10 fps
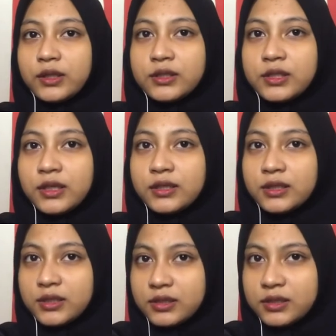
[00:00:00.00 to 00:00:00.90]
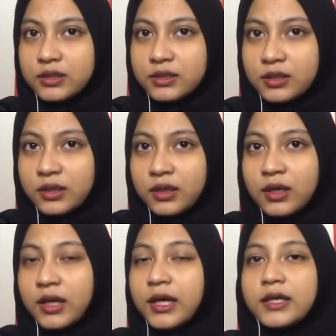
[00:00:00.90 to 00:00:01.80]
sentence
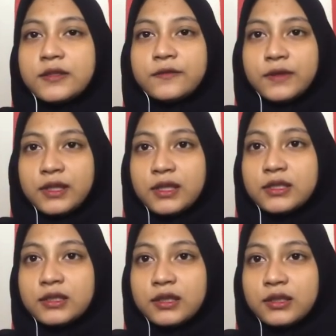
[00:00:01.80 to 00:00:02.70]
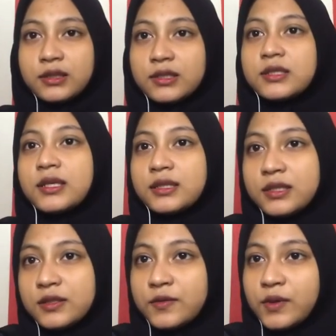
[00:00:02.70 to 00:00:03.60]
has finished, the
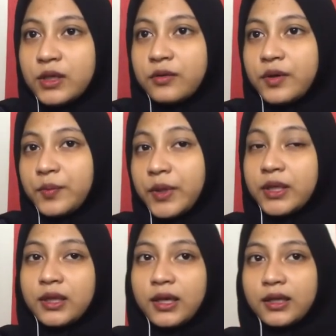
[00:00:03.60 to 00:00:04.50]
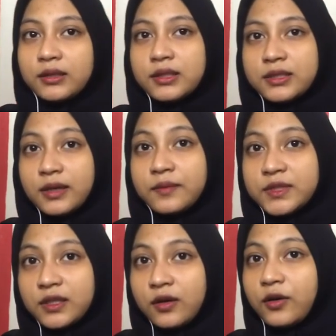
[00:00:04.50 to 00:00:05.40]
sentence will repeat at the same
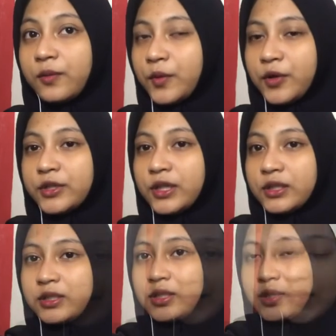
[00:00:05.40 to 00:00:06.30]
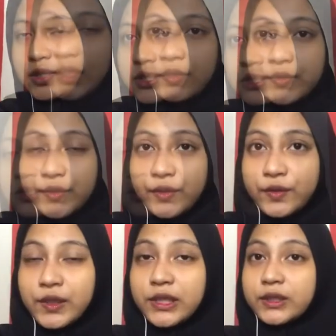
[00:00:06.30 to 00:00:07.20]
thing or more dangerous. So
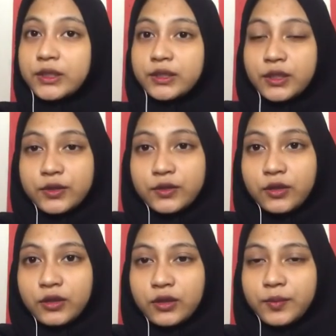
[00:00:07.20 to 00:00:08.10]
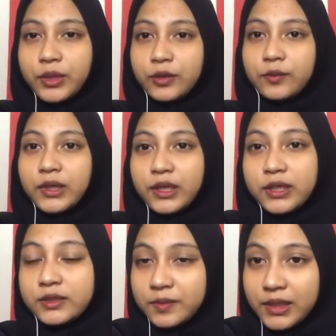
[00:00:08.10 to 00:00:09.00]
I think that's all about my
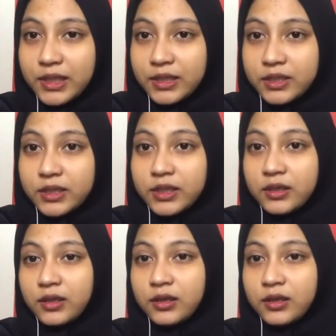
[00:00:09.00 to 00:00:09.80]
explanation.